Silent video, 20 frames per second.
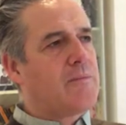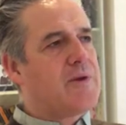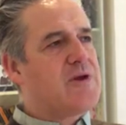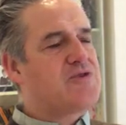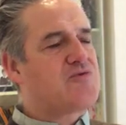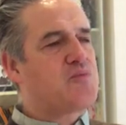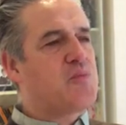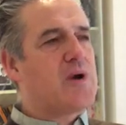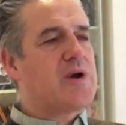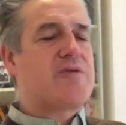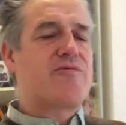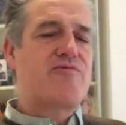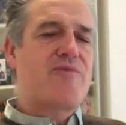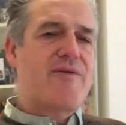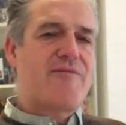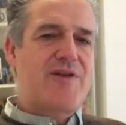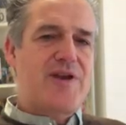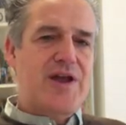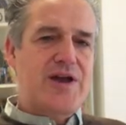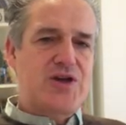is one of
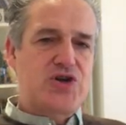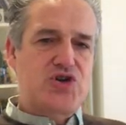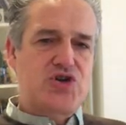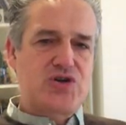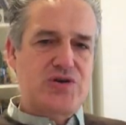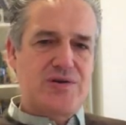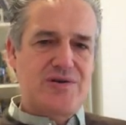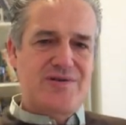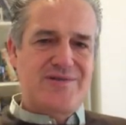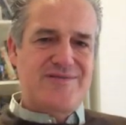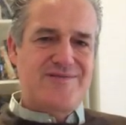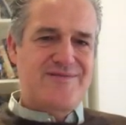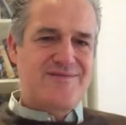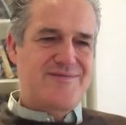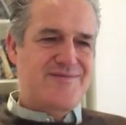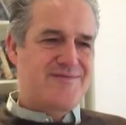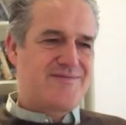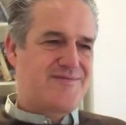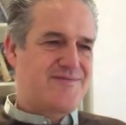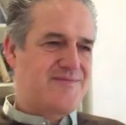revelation.
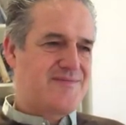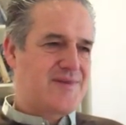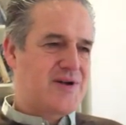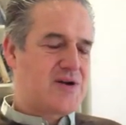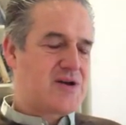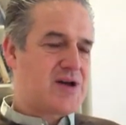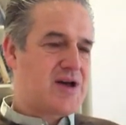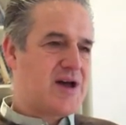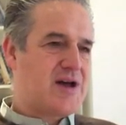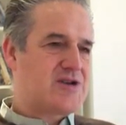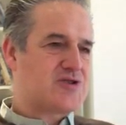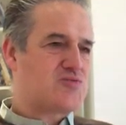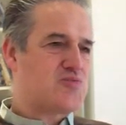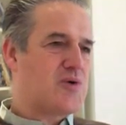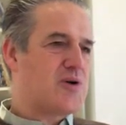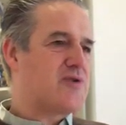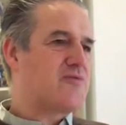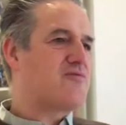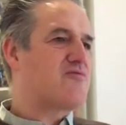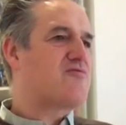Okay, it's
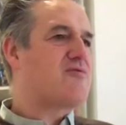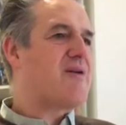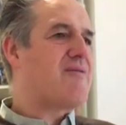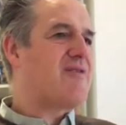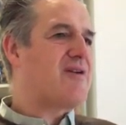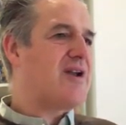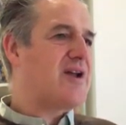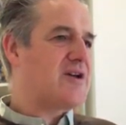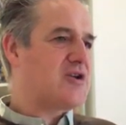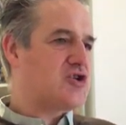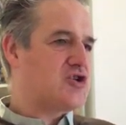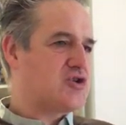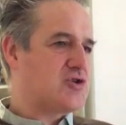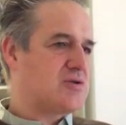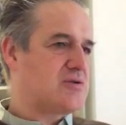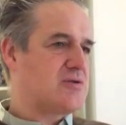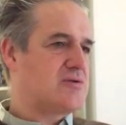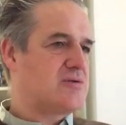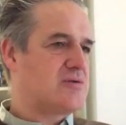one of revelation.